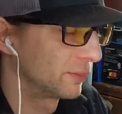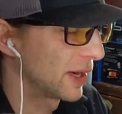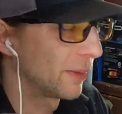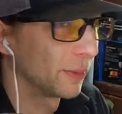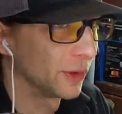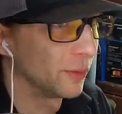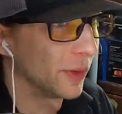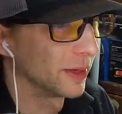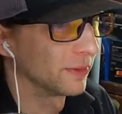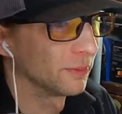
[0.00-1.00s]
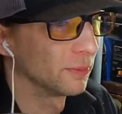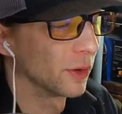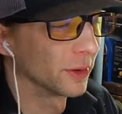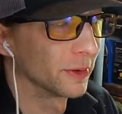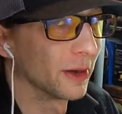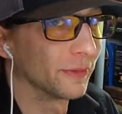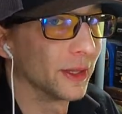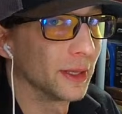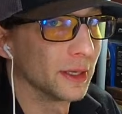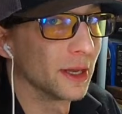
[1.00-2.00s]
probably win more
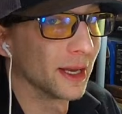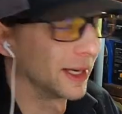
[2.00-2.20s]
often than not